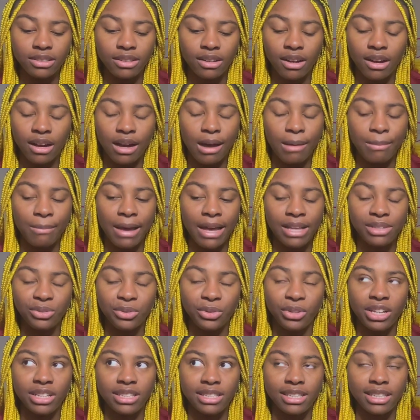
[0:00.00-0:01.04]
As you
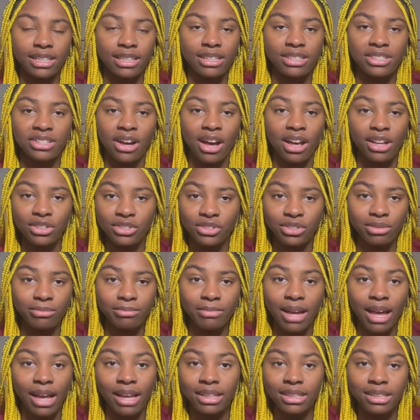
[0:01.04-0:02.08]
can see, this costume
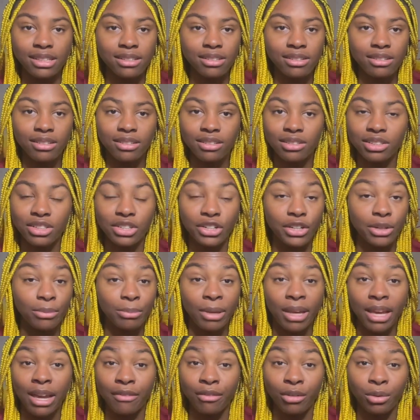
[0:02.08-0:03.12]
has turned
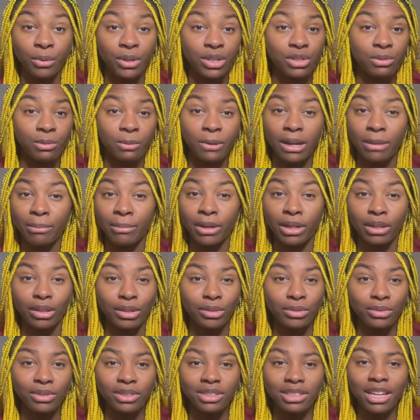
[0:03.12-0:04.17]
me every which way but
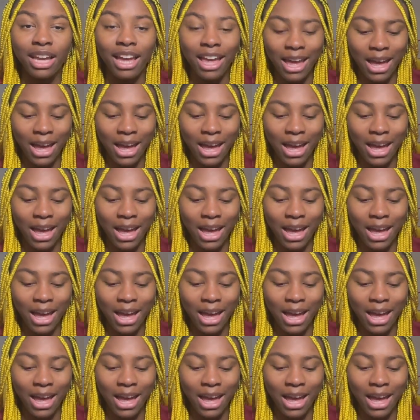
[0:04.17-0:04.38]
loose.